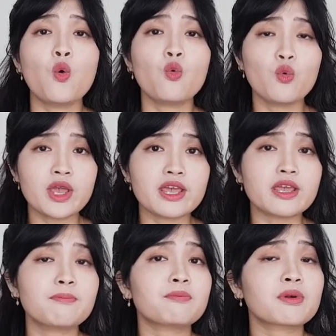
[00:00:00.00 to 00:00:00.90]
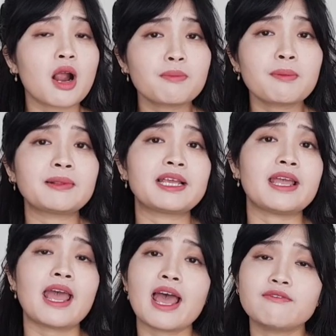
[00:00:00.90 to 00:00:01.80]
We probably
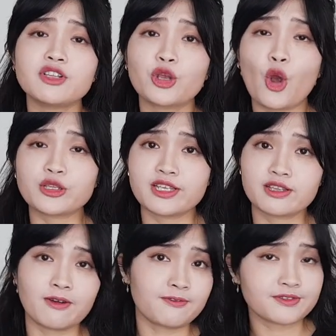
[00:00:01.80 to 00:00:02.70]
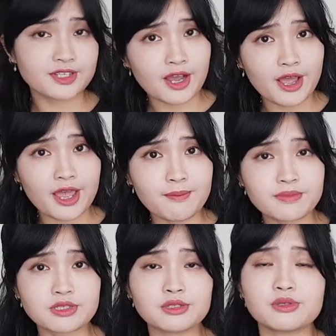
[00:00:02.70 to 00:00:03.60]
haven't got enough
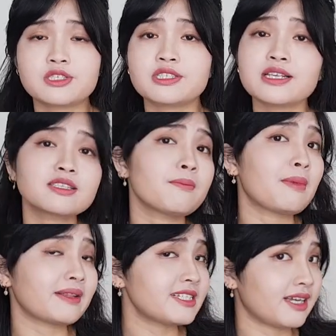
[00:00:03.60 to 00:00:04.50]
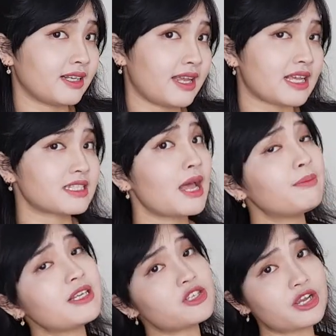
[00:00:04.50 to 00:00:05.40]
time to systematically
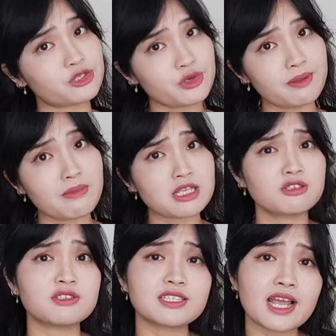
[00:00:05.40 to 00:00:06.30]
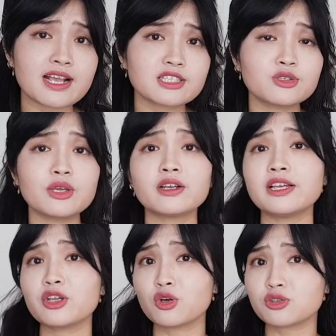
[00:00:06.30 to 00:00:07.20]
establish a treatment to test, doing
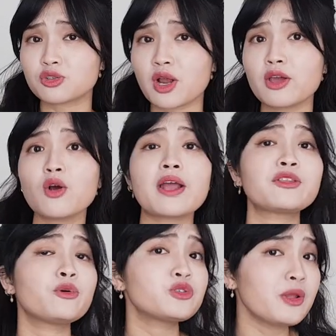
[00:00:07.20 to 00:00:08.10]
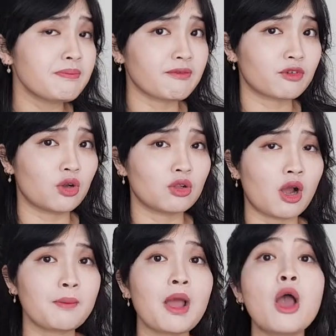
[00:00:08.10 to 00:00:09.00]
clinical trial and do treatment
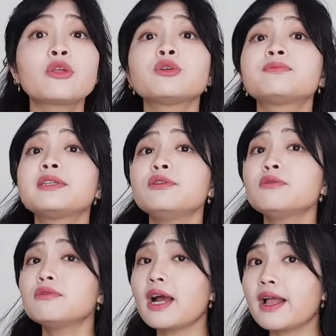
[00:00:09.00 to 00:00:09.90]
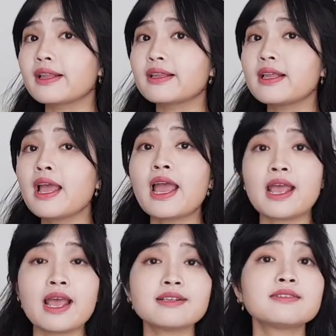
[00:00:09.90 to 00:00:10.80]
follow-up to prove one
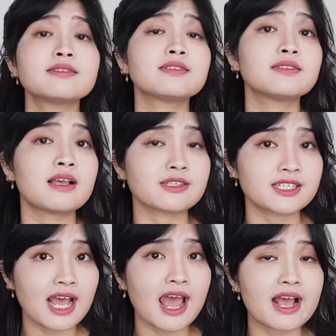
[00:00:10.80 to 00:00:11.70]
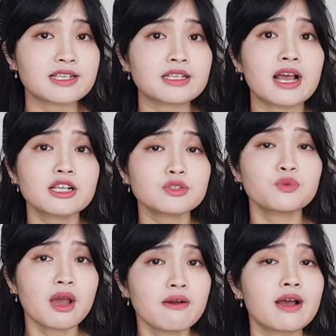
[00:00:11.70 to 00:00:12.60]
has the success as
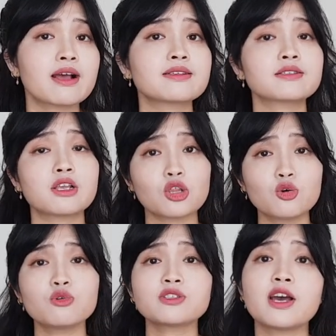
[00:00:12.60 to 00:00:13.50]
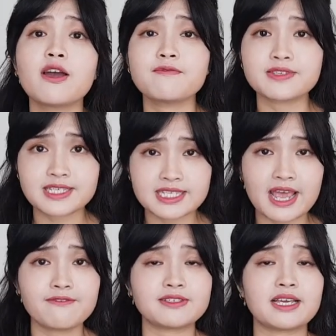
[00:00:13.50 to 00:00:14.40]
well as the long-term
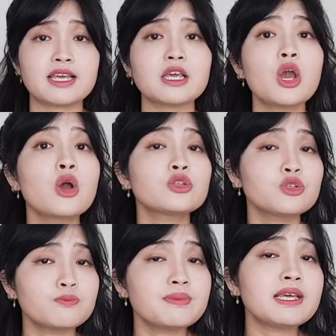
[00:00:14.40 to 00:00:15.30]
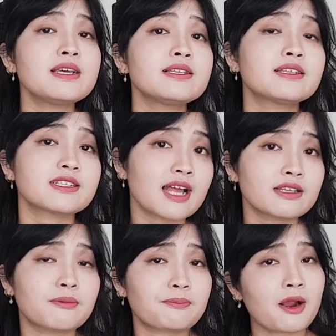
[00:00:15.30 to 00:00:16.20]
safety to be the
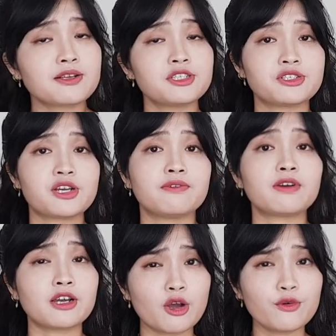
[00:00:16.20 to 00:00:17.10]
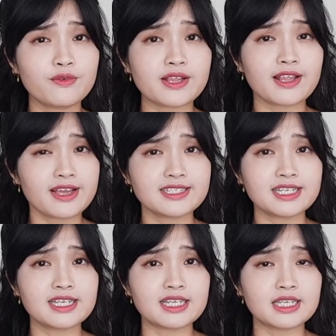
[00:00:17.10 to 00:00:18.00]
standard procedure for
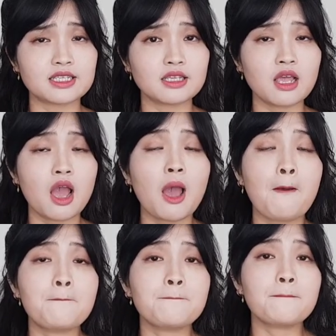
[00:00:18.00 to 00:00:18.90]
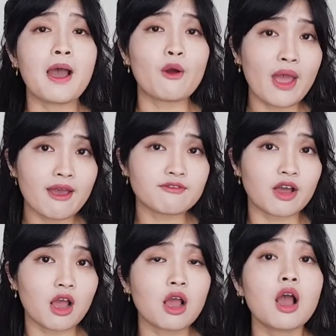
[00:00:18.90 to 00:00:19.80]
COVID-19.
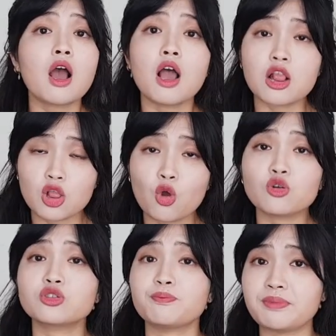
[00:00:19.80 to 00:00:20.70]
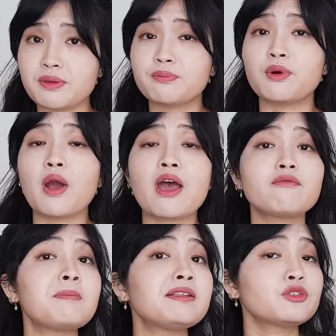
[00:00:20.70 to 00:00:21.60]
However, a lot of people
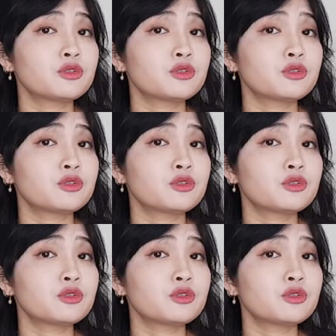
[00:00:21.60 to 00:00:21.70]
have been